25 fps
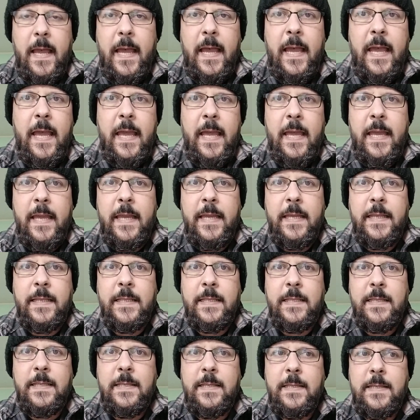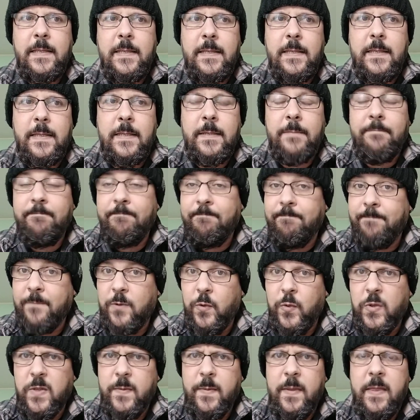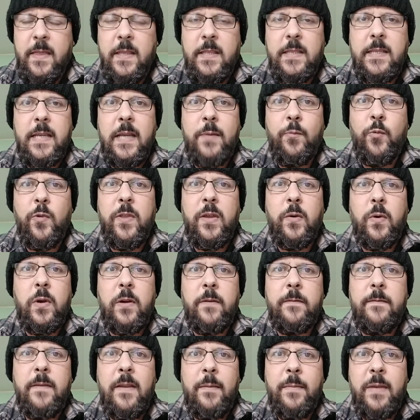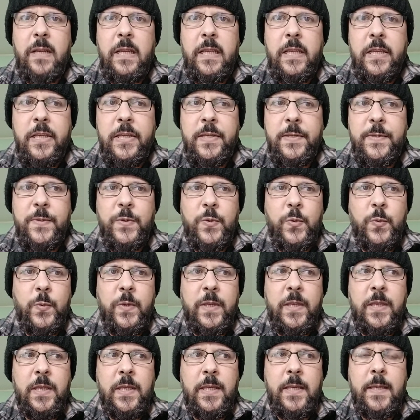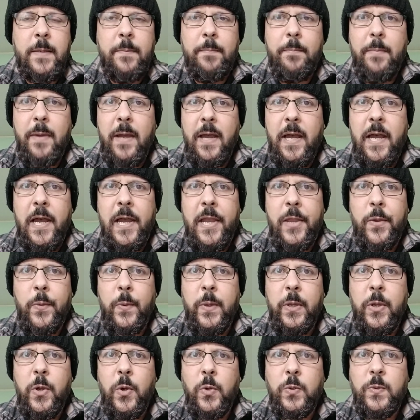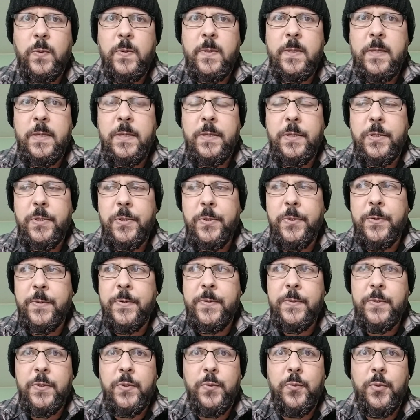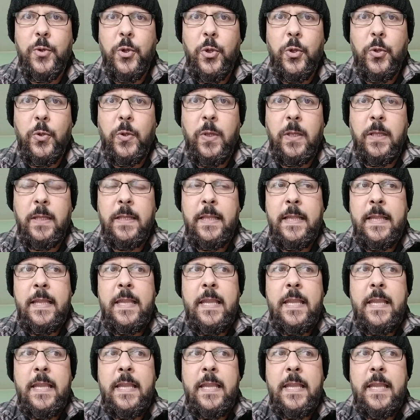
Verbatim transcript: and uh, we spend the time with our families, we buy, we go to centers, to mall.